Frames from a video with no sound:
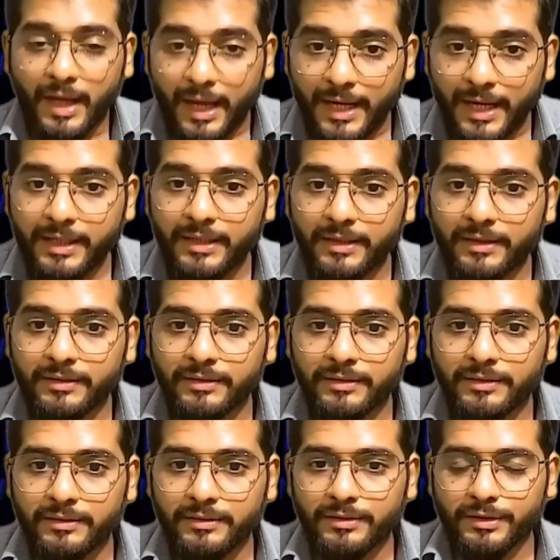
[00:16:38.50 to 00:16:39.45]
And
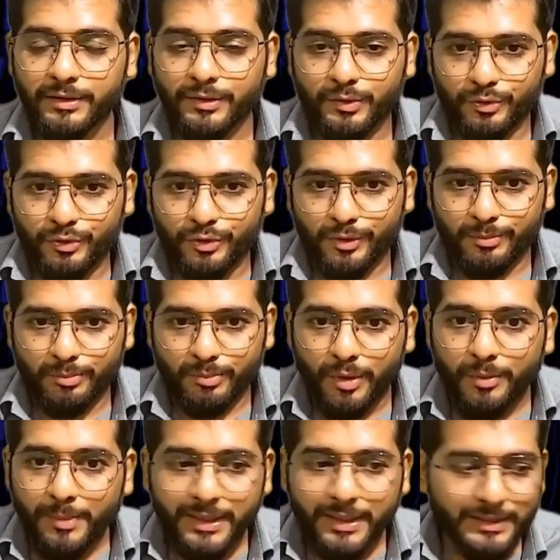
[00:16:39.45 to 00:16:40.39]
the
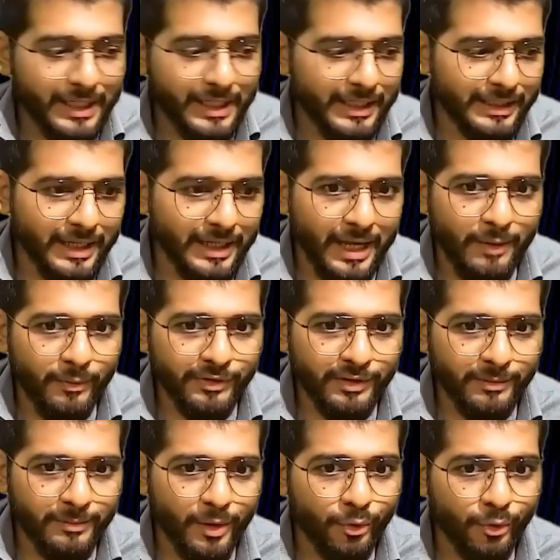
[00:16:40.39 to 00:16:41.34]
moment that guy
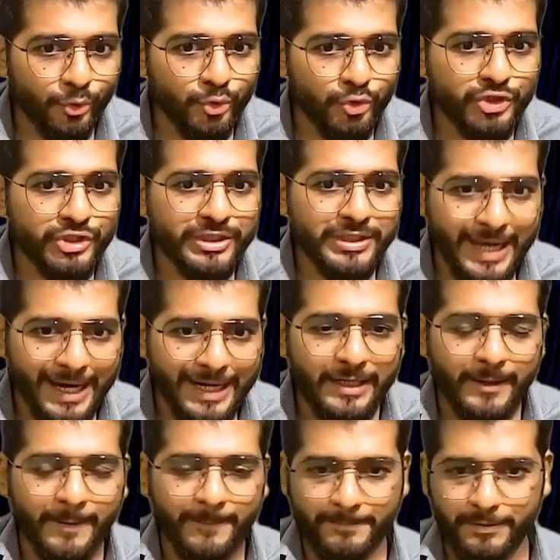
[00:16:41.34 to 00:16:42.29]
was about to
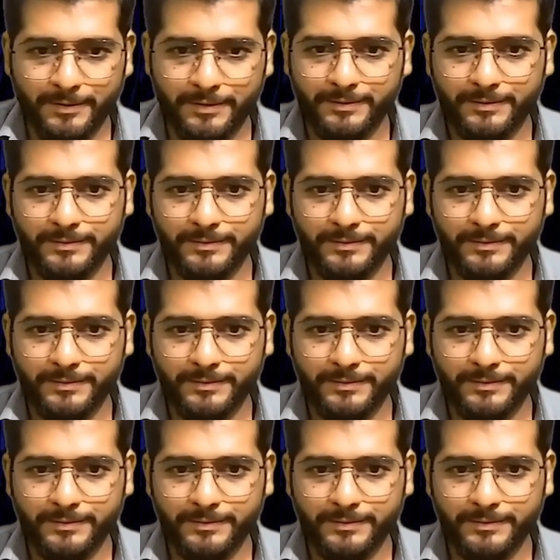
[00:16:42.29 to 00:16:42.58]
stand up,